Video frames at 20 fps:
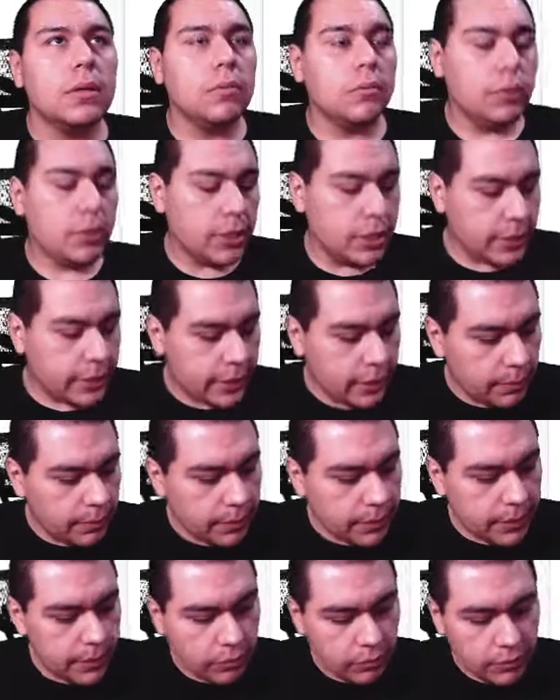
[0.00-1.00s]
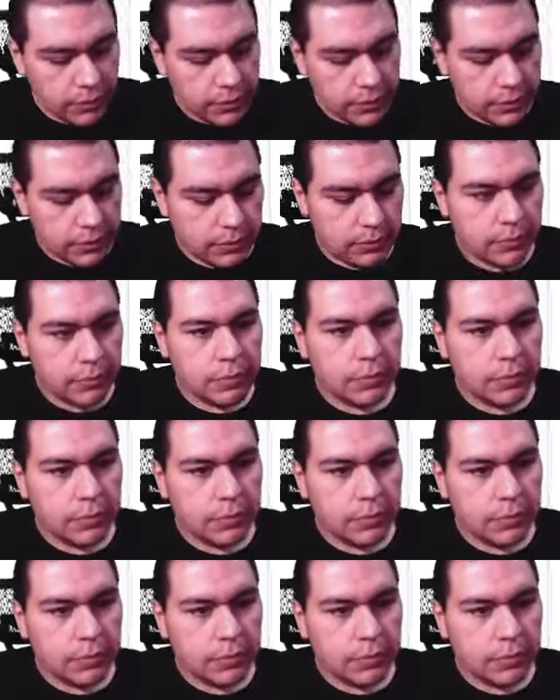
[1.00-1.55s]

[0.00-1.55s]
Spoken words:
We're going to count by 3s.